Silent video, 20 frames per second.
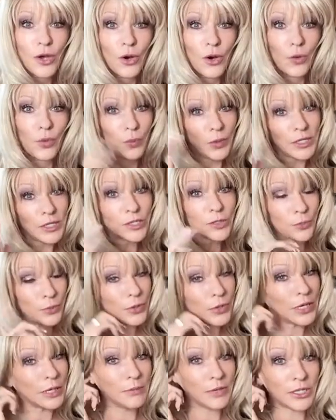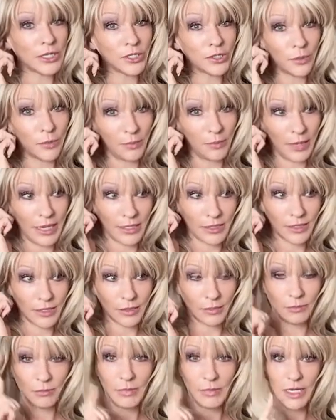which pretty much
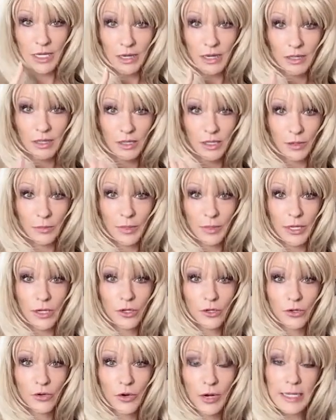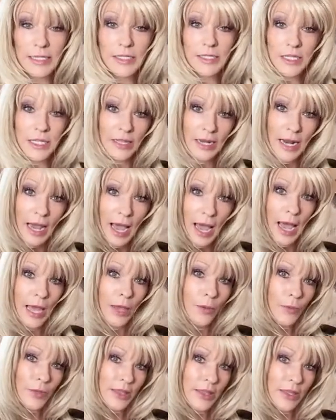makes me a little bit crazy that I
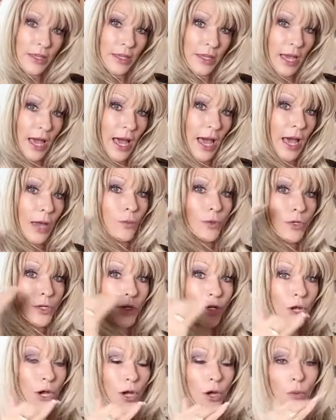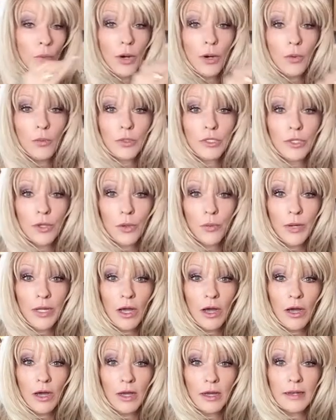would think I would know what was going
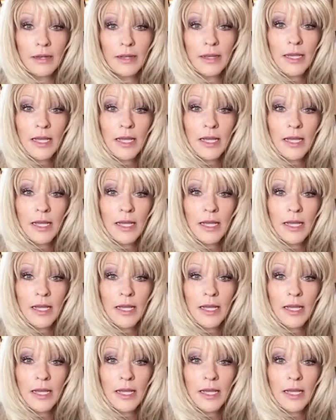on.